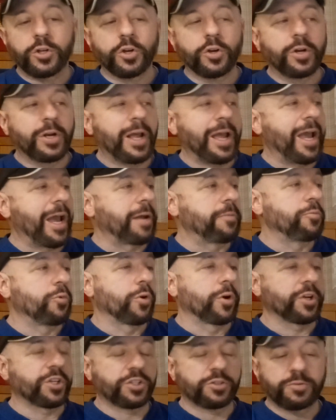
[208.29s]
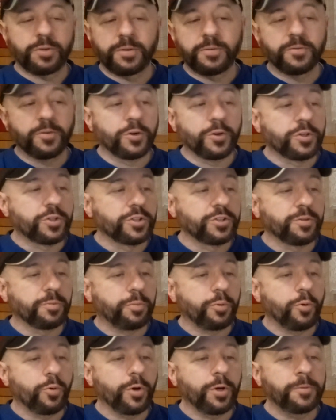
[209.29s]
You're going to add more extreme versions
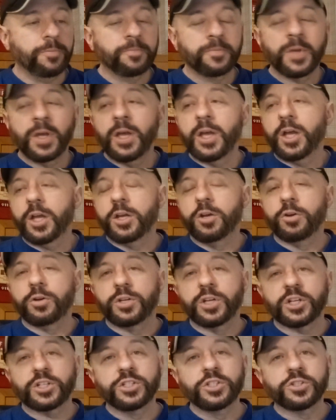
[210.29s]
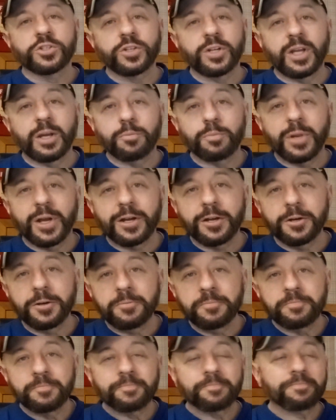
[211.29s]
of porn your addiction is going to get
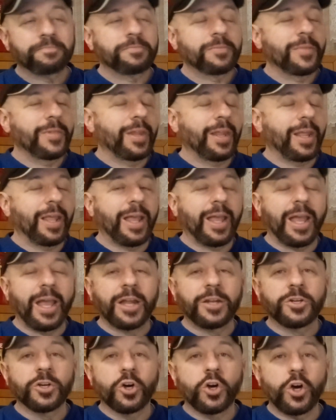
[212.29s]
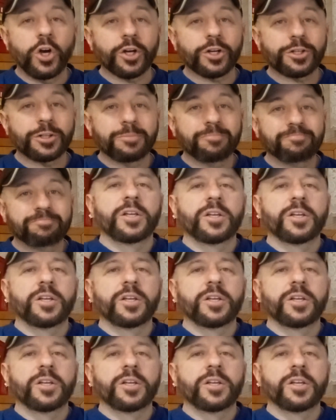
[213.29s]
bigger, and you're hooked.